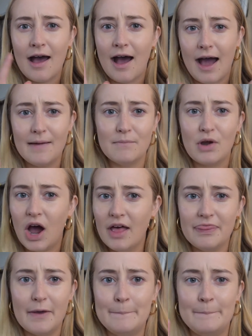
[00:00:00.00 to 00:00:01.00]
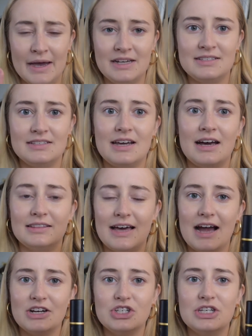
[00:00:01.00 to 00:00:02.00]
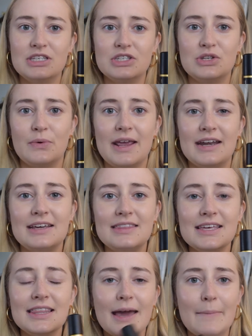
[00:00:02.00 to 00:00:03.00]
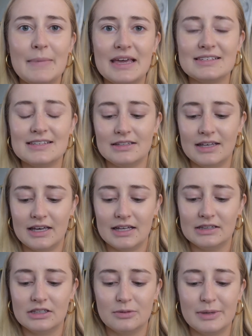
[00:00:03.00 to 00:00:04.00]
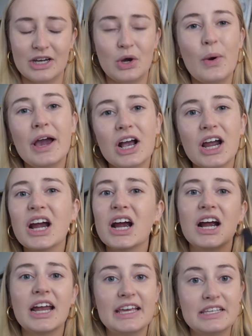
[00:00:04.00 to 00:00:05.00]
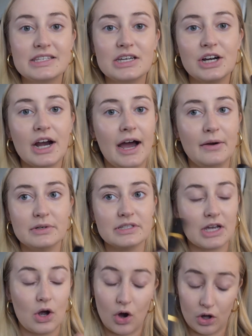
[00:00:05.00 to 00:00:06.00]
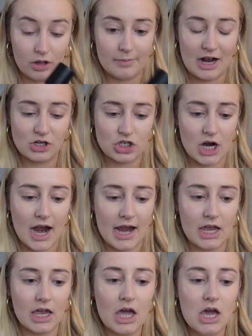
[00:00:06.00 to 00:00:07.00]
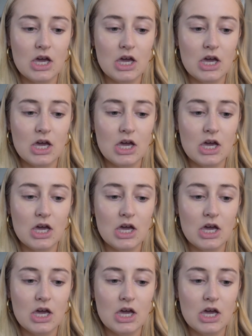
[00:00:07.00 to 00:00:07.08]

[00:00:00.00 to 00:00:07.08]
I'm not the best at lashes, so anything that makes it like a little bit quicker or easier, I was like all about trying.